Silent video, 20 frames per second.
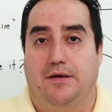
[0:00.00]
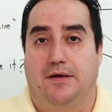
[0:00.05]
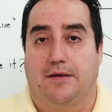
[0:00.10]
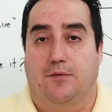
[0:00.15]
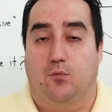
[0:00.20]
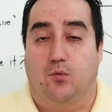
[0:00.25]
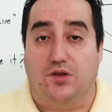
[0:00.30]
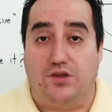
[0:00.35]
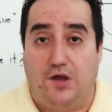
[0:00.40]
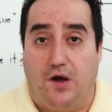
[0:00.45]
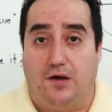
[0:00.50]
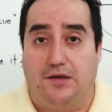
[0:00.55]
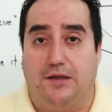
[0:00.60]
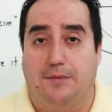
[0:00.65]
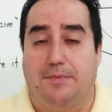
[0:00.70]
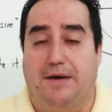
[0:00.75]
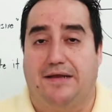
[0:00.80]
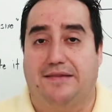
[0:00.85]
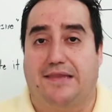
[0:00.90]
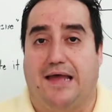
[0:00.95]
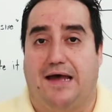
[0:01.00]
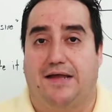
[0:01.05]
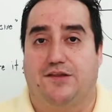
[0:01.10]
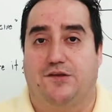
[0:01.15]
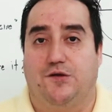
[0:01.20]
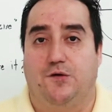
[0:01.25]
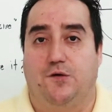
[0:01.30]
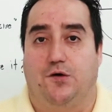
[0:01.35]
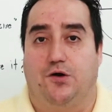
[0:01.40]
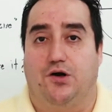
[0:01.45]
We talked about that
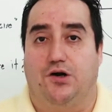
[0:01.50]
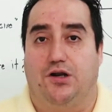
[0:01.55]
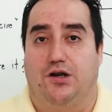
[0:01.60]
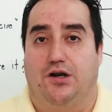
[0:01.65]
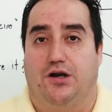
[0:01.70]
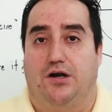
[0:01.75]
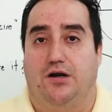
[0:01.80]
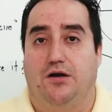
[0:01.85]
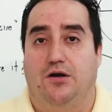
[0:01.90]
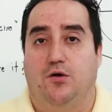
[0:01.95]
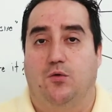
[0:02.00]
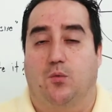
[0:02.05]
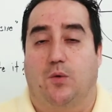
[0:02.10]
too earlier